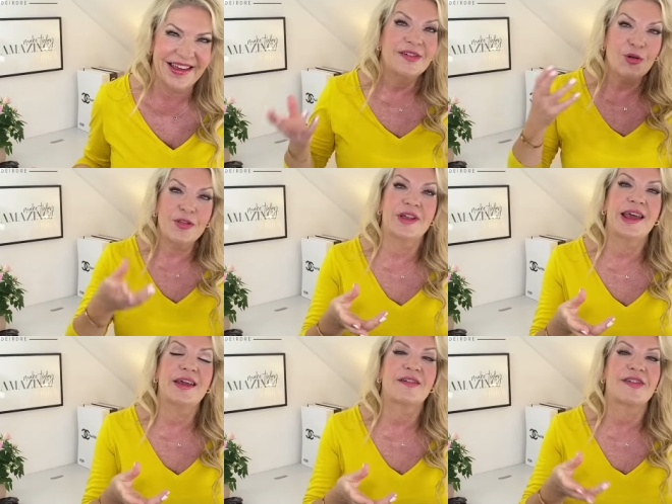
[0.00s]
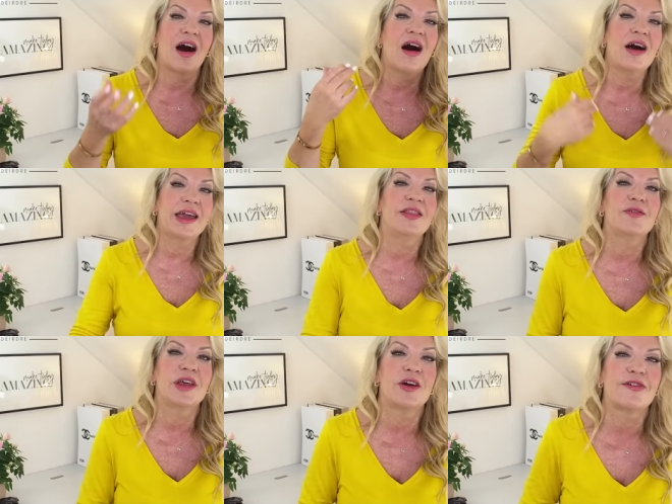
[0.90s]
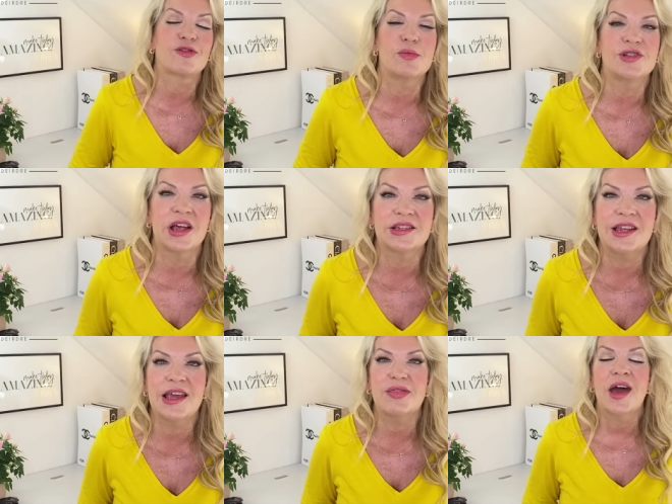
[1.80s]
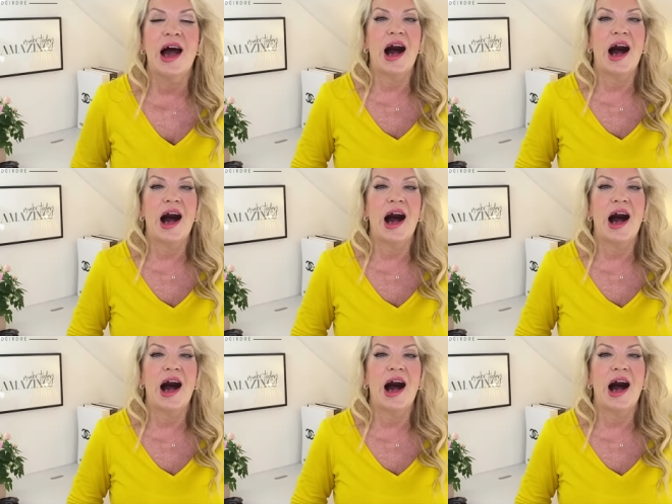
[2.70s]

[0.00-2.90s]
So all the links are in the video description underneath.